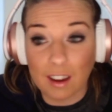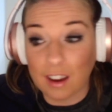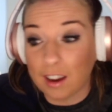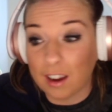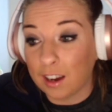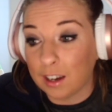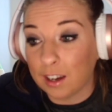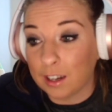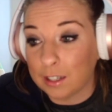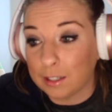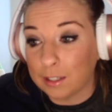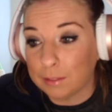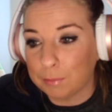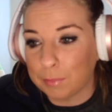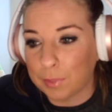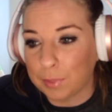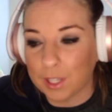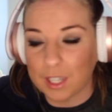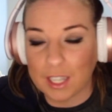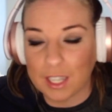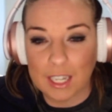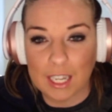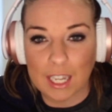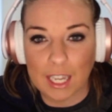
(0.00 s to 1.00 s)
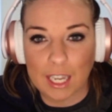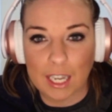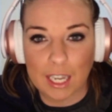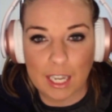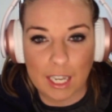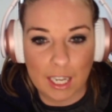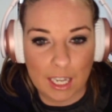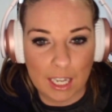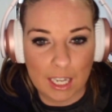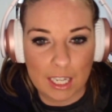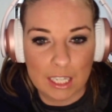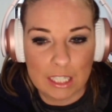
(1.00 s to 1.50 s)
Um, but
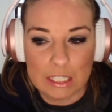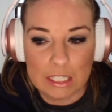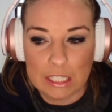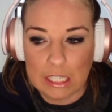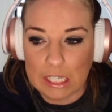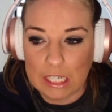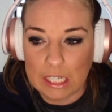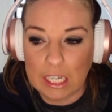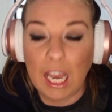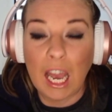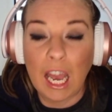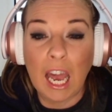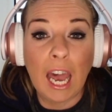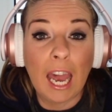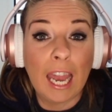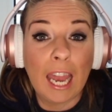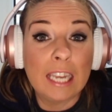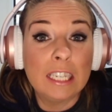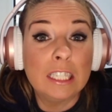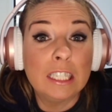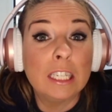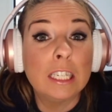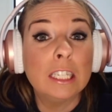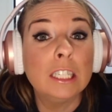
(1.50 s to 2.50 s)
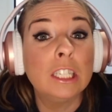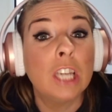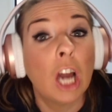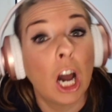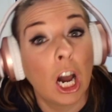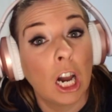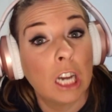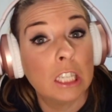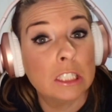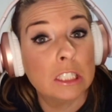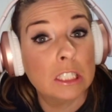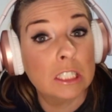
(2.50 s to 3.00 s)
uh, I did
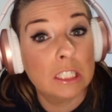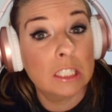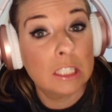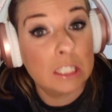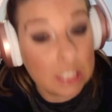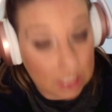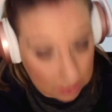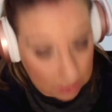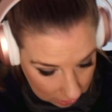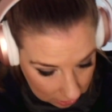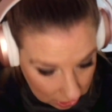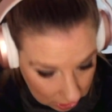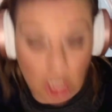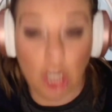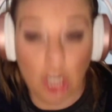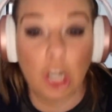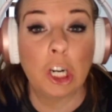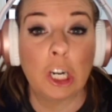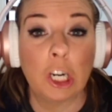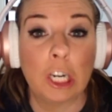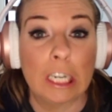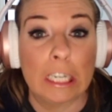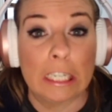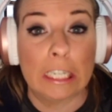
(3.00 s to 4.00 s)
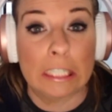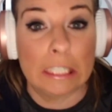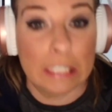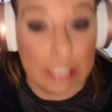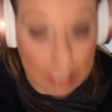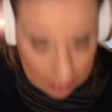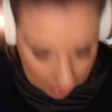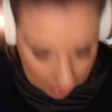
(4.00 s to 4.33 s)
not. Sorry.